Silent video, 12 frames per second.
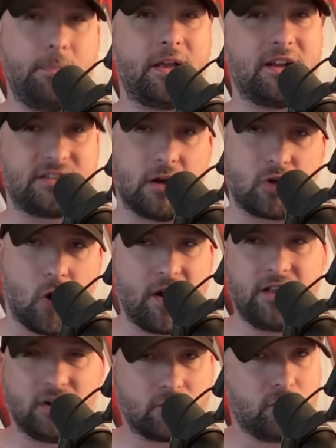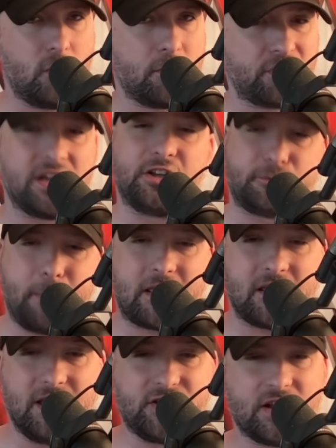Because according to rumors and
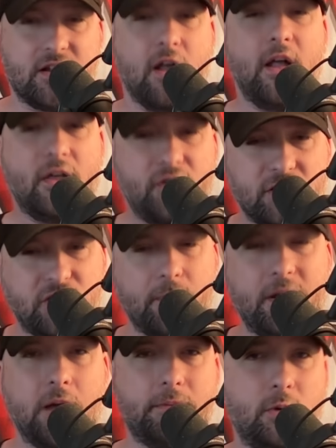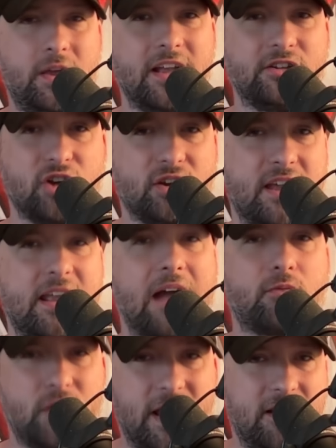speculation, the WWE is looking at
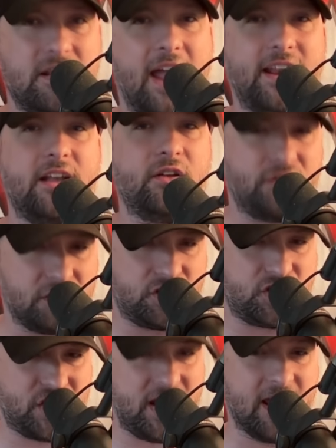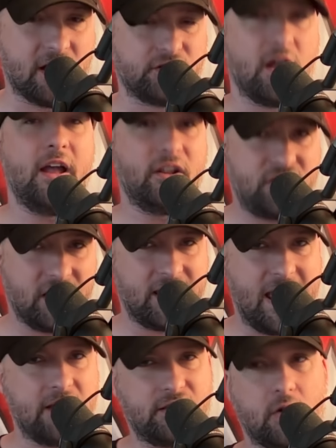reigniting the Shield
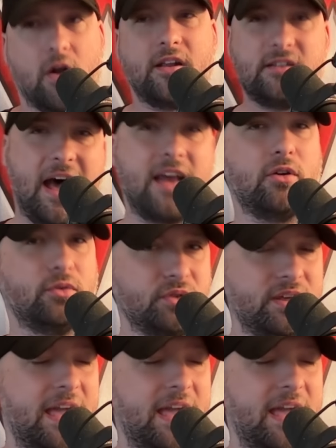together, not only